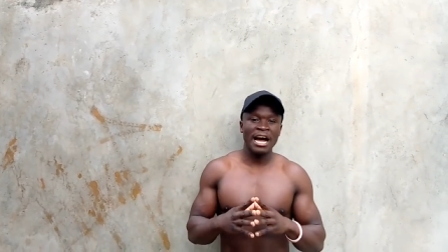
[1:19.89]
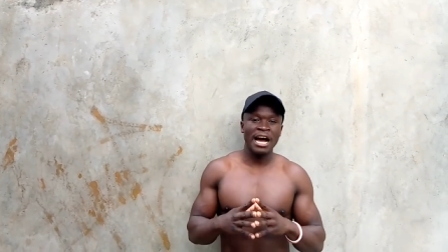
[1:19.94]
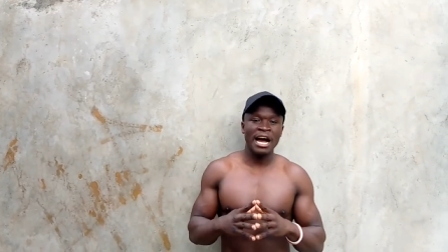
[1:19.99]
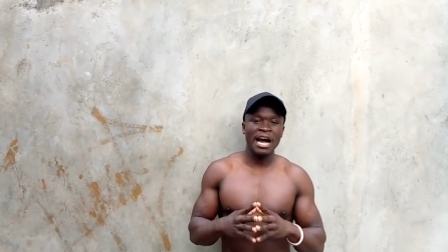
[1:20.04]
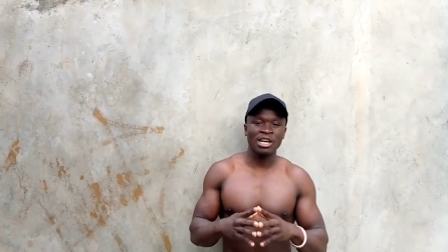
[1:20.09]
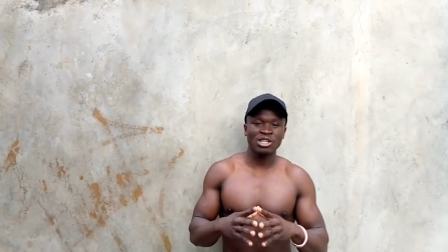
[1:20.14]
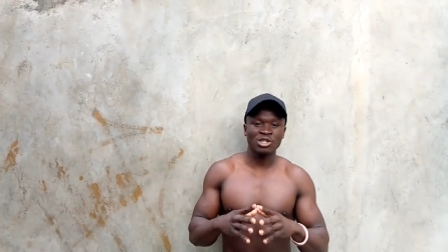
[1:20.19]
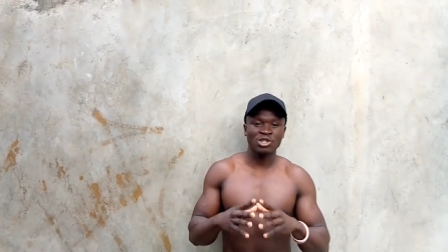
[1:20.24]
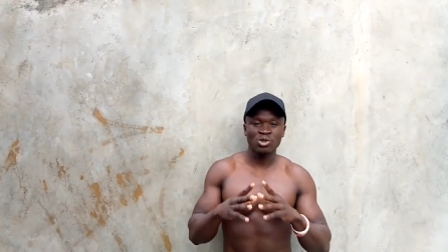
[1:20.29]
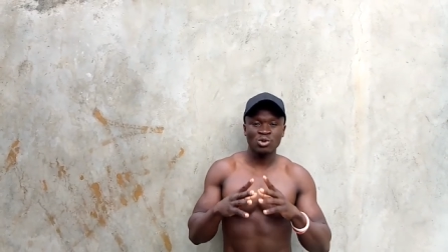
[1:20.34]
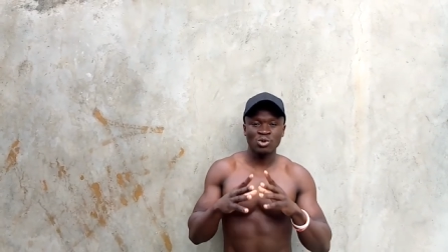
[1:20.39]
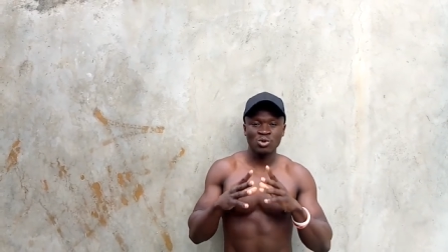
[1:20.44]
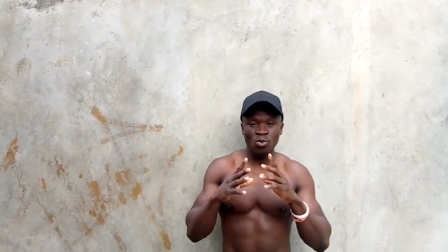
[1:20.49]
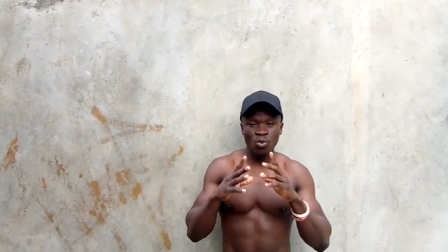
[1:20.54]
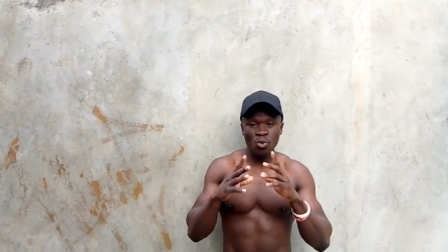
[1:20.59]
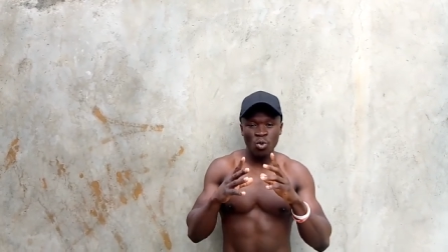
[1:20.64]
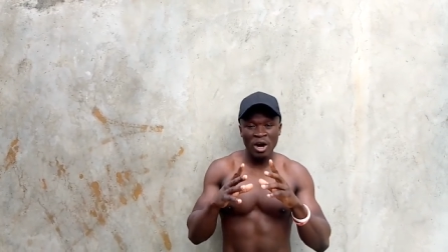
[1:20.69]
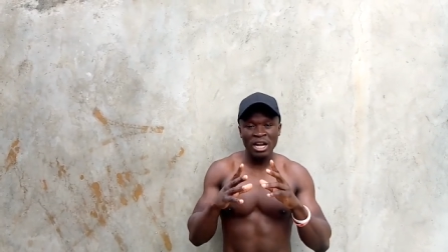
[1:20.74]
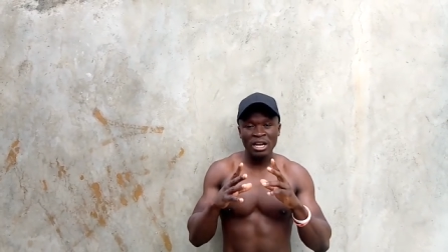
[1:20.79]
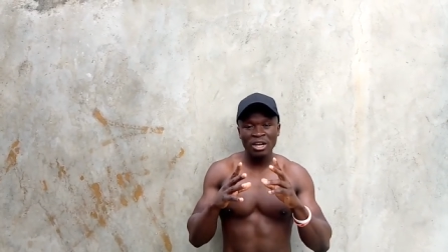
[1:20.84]
as
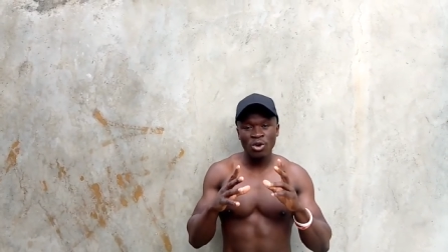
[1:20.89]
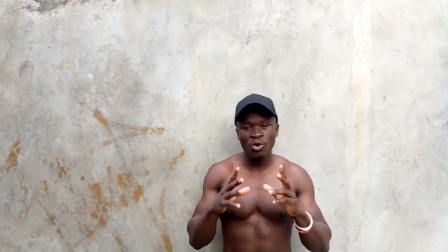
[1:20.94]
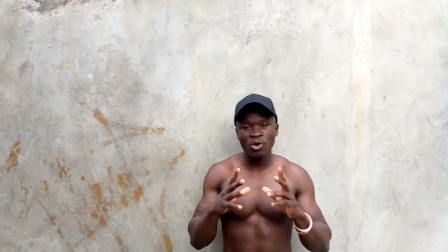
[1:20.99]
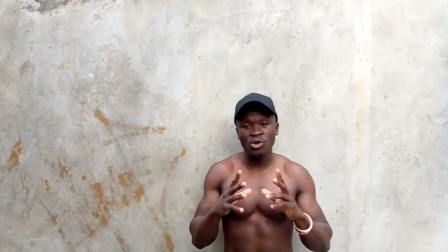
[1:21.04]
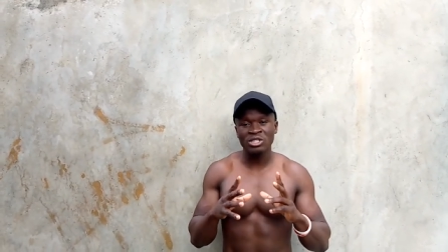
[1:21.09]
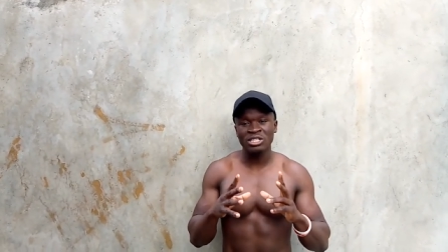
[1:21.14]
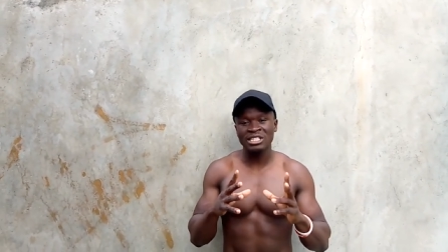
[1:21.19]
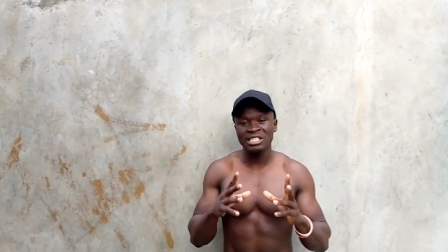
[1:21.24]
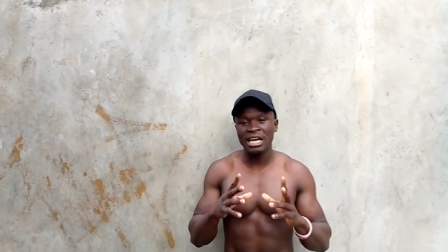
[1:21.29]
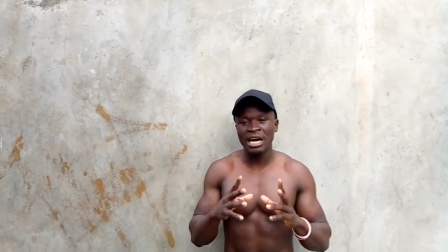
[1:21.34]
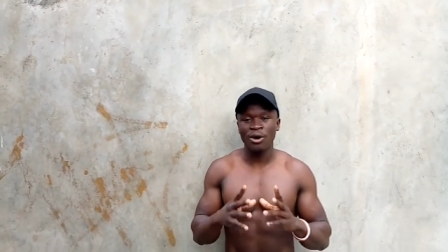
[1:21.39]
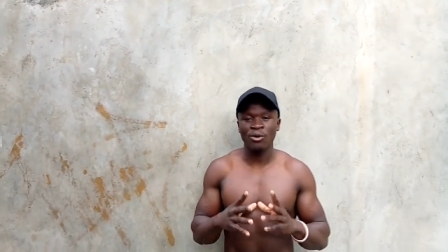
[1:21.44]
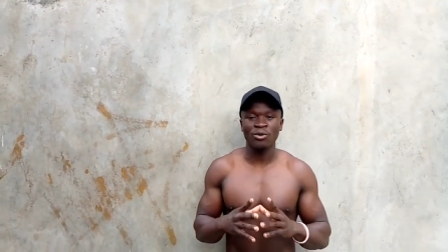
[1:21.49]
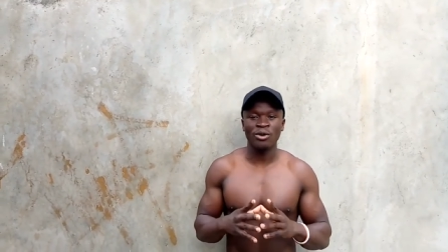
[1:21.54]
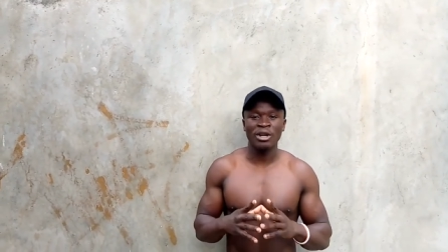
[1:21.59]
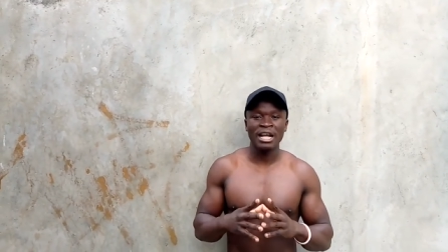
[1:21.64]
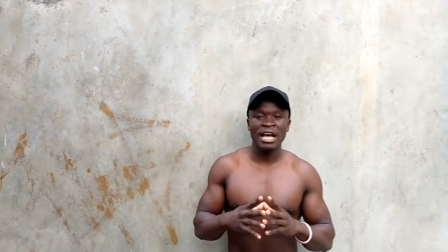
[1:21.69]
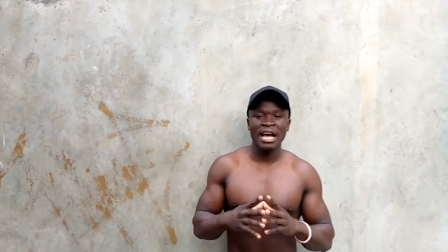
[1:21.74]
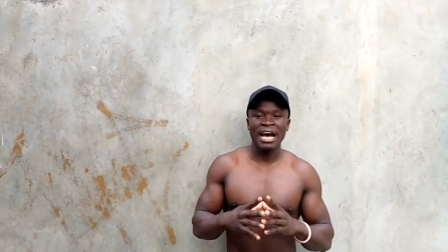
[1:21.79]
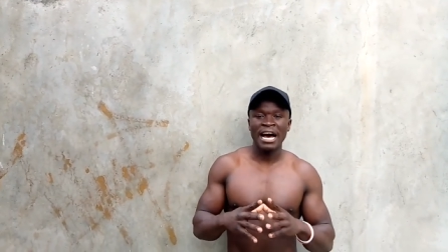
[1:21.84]
one goes down
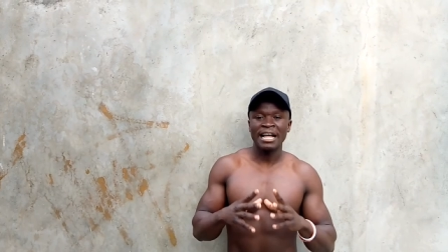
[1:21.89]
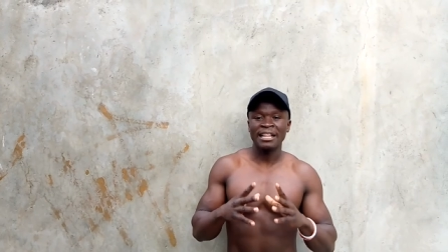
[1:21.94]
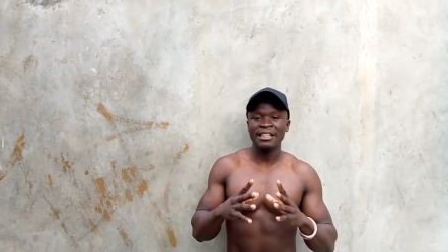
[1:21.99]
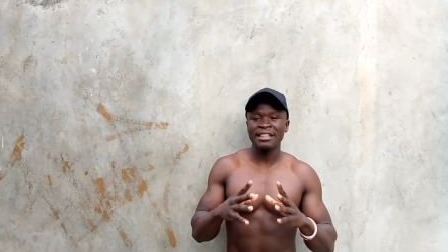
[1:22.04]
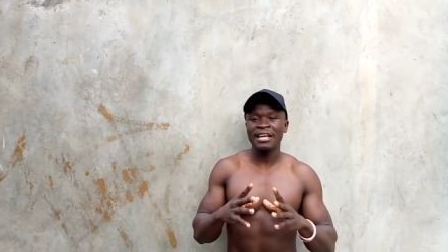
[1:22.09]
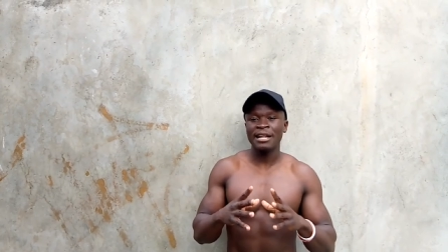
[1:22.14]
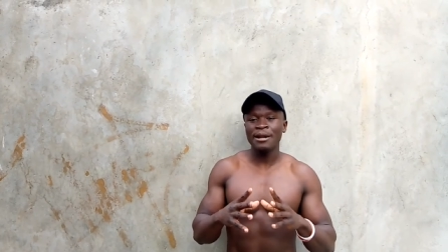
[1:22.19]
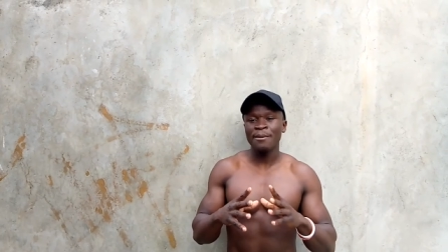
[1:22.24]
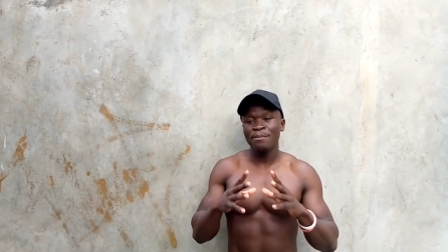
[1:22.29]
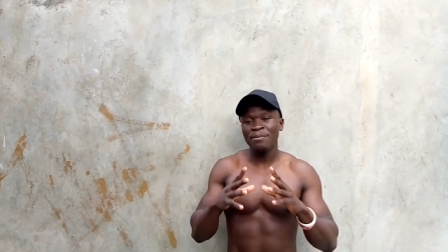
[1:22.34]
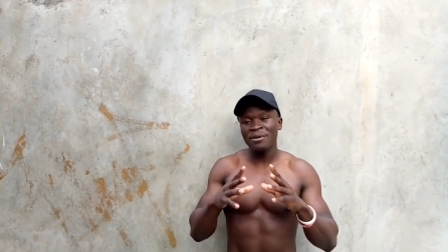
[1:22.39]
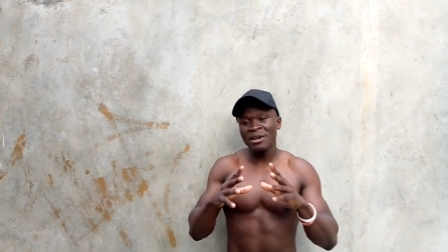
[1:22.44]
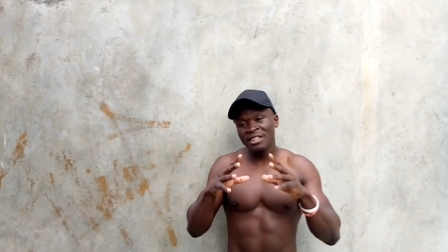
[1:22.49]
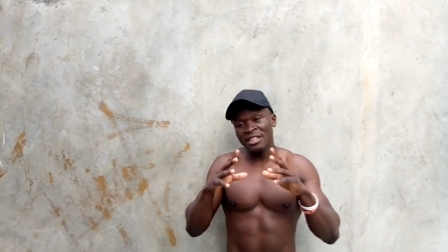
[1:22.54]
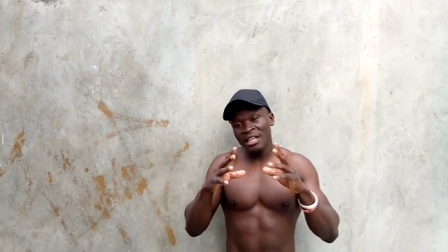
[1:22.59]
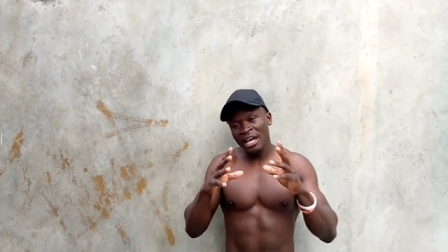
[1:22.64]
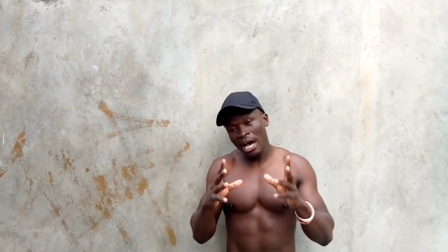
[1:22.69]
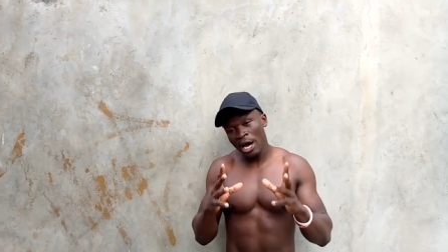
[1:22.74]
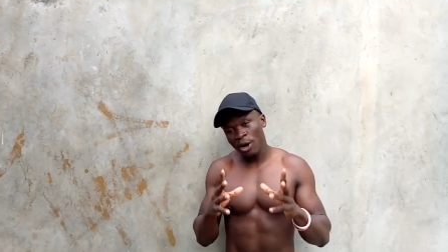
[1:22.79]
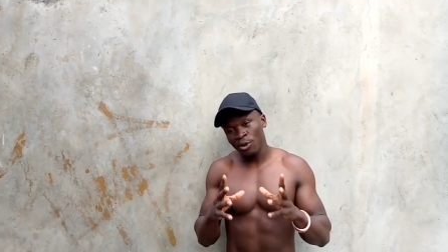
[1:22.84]
and then breathe
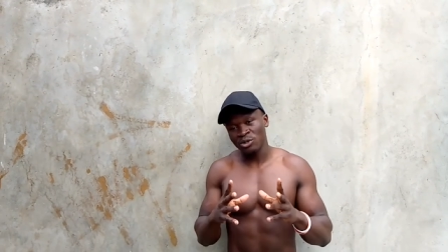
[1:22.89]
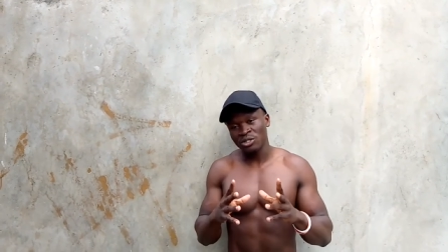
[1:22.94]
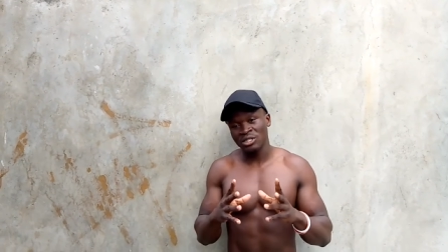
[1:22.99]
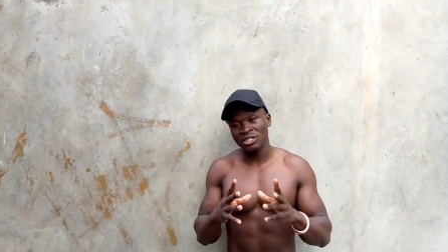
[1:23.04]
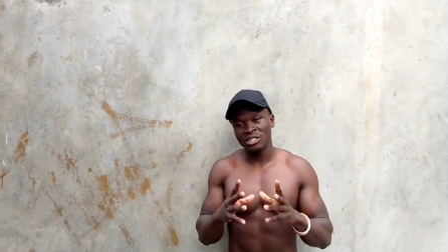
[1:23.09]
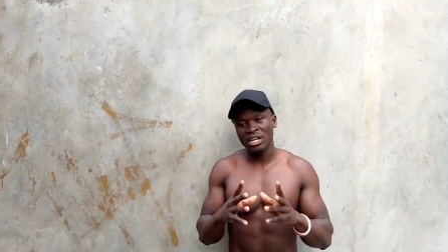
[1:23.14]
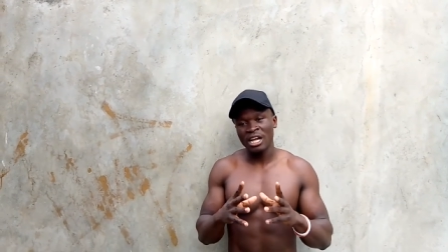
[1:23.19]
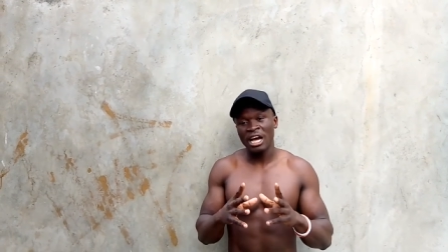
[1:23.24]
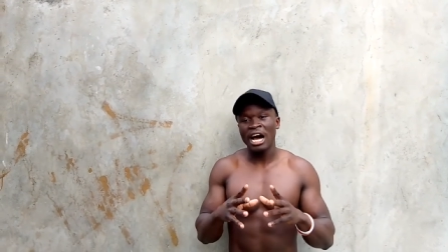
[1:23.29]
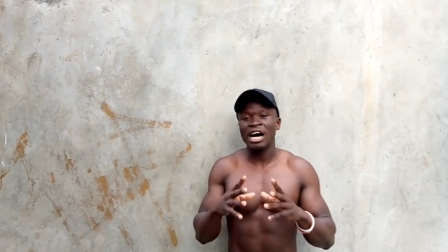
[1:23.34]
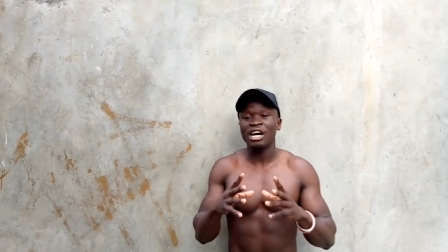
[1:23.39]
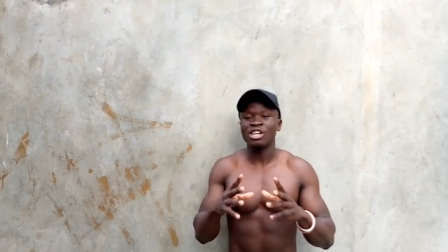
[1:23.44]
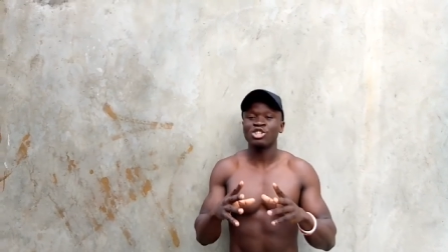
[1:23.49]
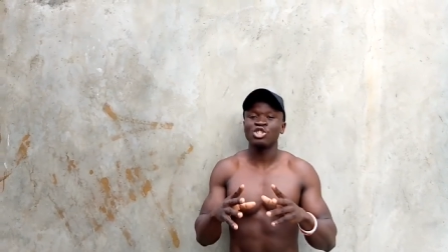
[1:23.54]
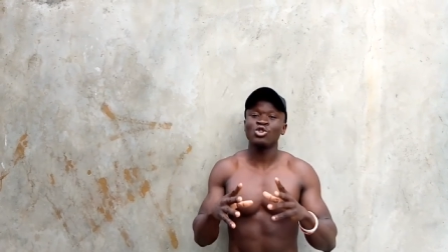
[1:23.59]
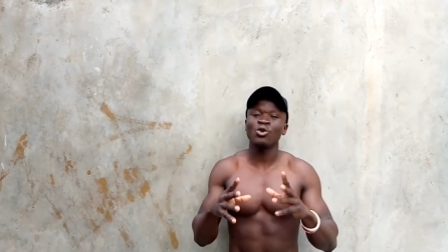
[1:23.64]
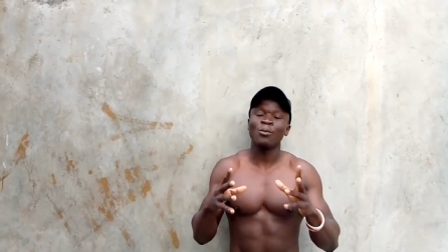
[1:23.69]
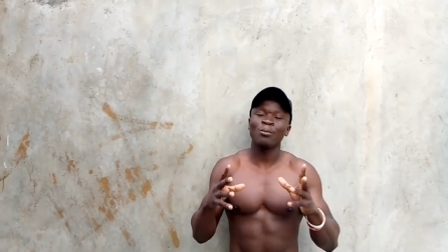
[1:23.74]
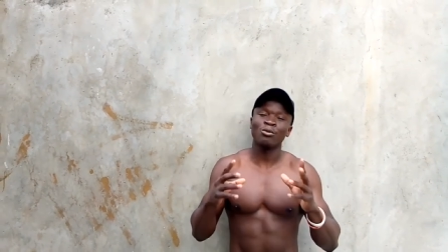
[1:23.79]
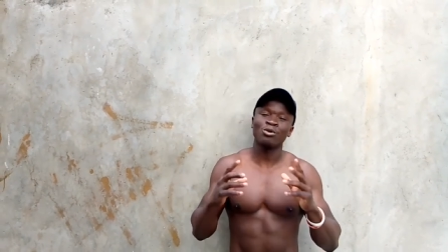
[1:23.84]
out as
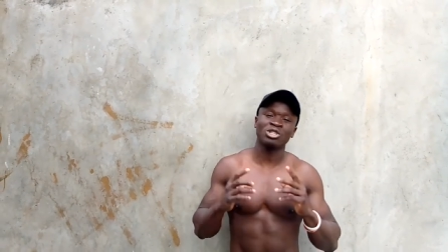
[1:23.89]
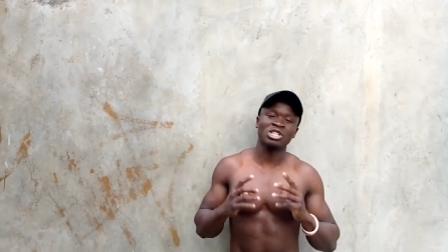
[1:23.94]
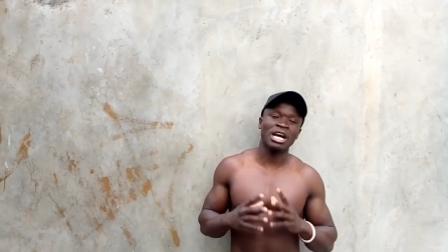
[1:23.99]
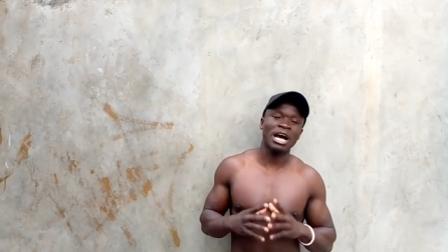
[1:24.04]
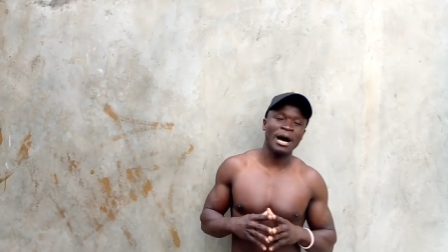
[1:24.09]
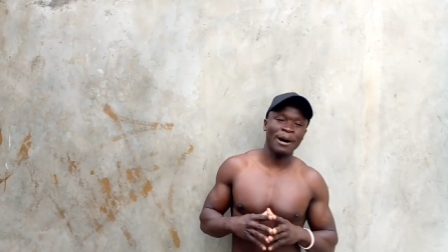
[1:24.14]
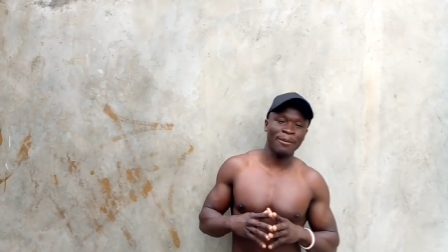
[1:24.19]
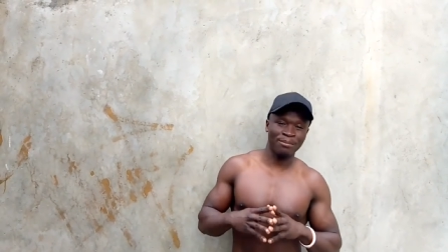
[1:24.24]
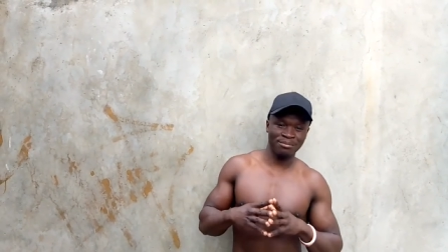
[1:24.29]
you push up.